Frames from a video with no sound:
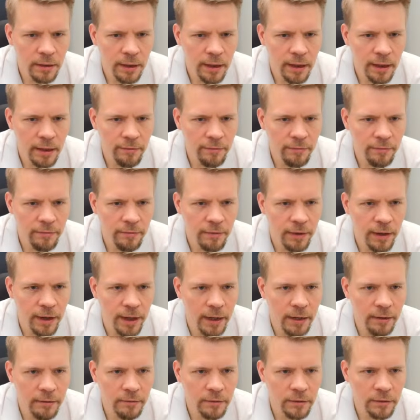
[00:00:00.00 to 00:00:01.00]

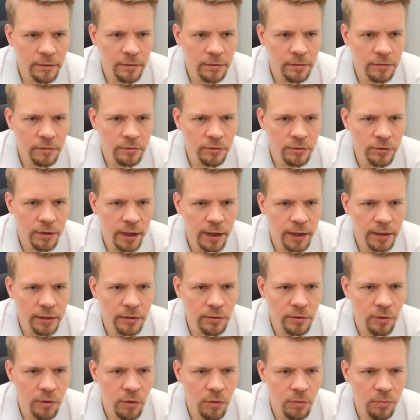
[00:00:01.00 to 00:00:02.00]
a5 to try
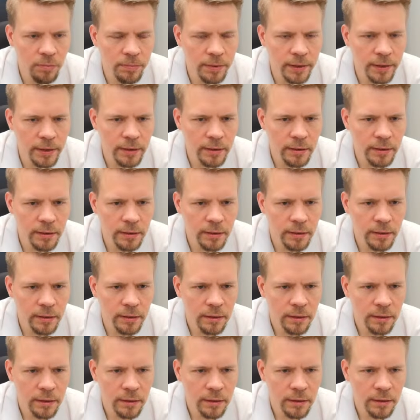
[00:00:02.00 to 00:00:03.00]
to open
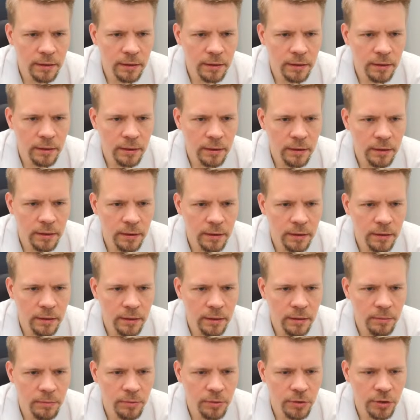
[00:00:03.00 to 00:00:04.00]

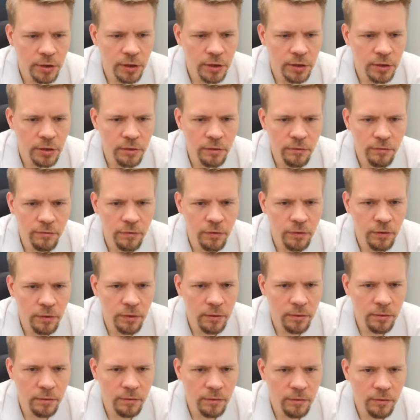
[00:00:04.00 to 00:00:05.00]
the position
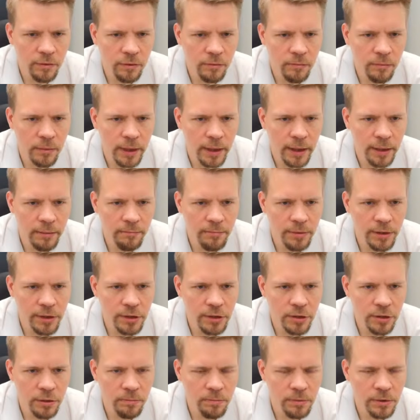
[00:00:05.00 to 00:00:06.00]
for my
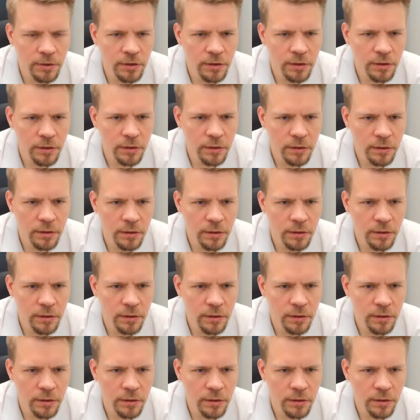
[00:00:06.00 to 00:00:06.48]
bishops.